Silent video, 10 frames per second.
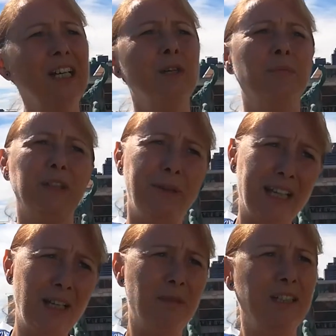but we
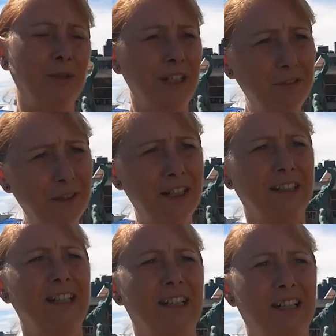are able to refer
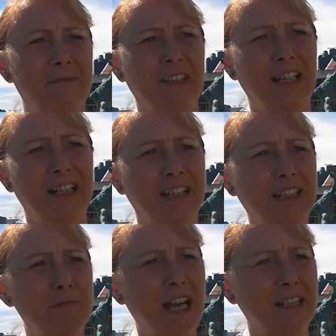
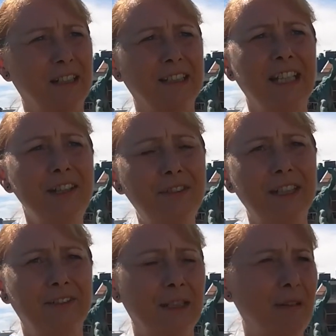the migrant,
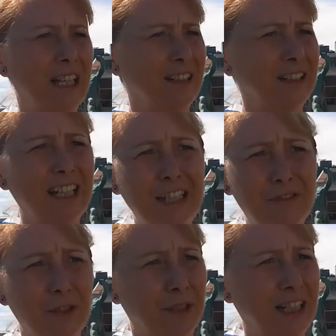even if the migrant
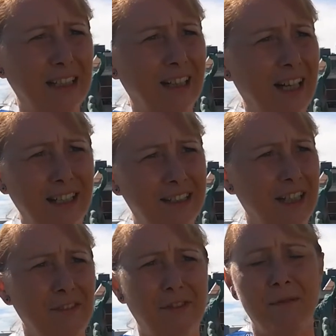leaves to another
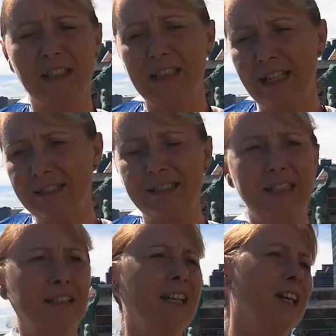country, from a
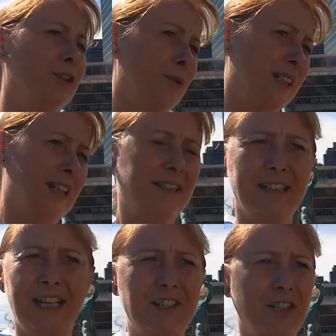transit to a
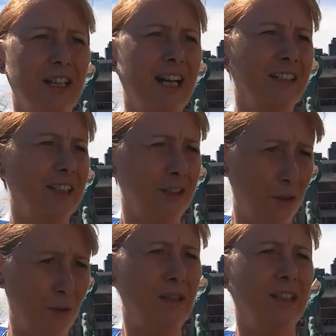destination country
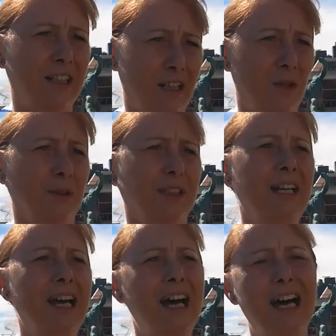throughout the
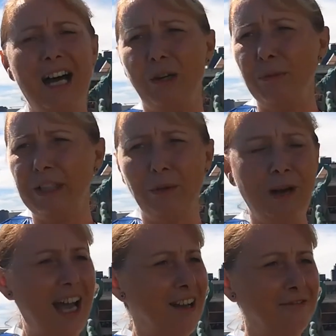road. We do
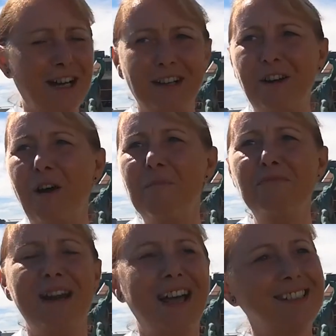have a
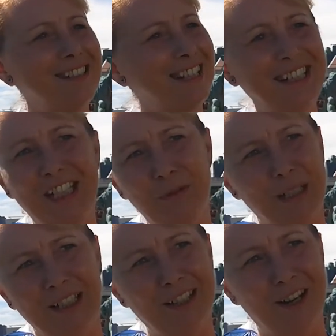complex
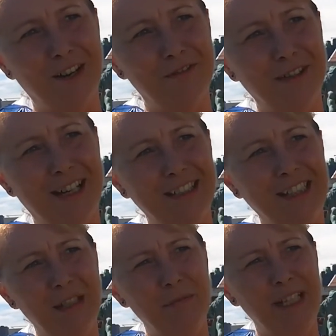network of
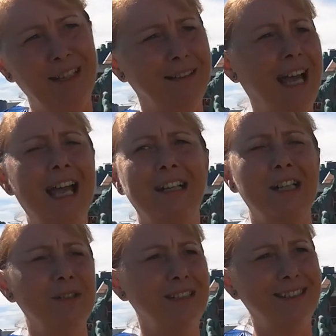TB
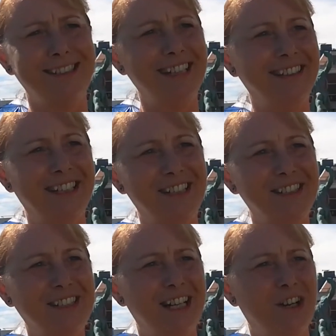diagnosis
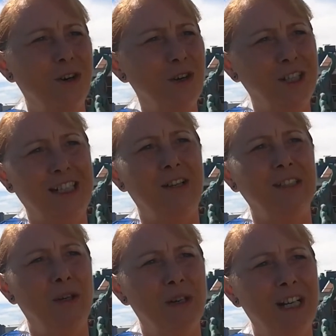centers all
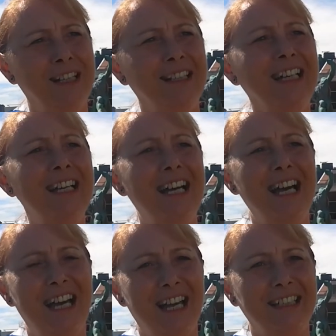around the world,
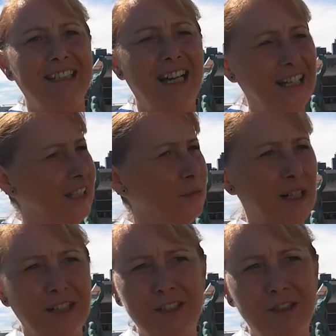and it
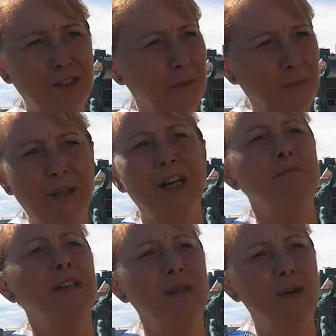works
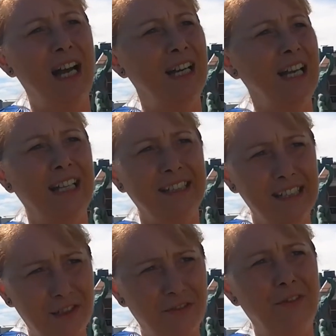superbly well, and
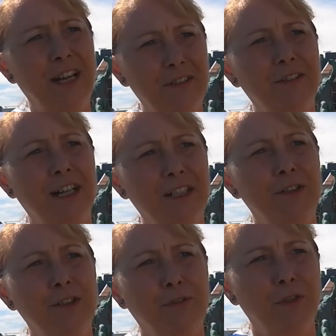it's very, very
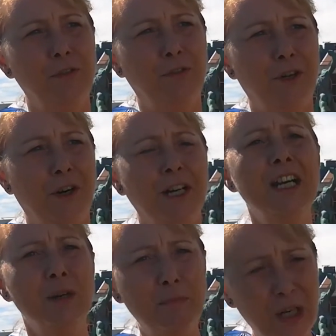useful for
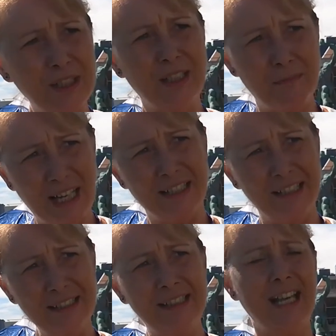both the
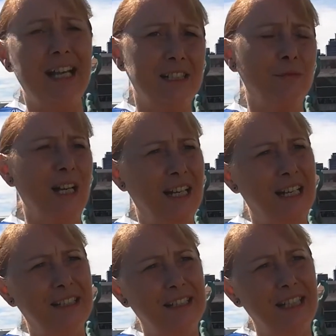migrants as well
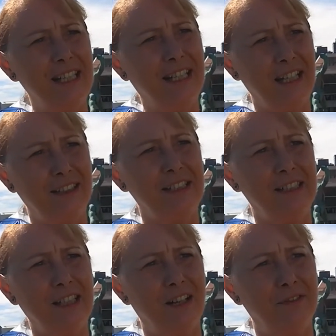as the
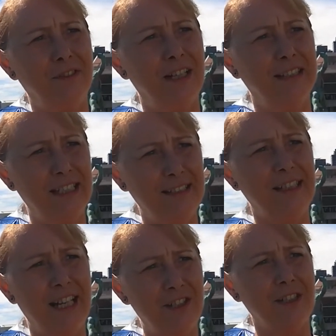countries of
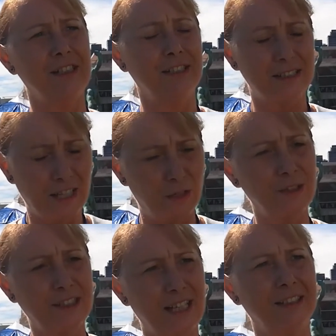destinations,
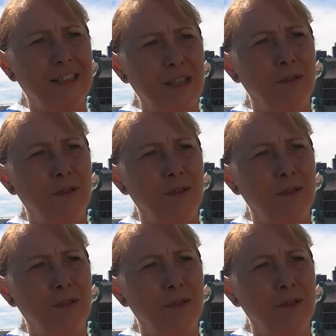those countries who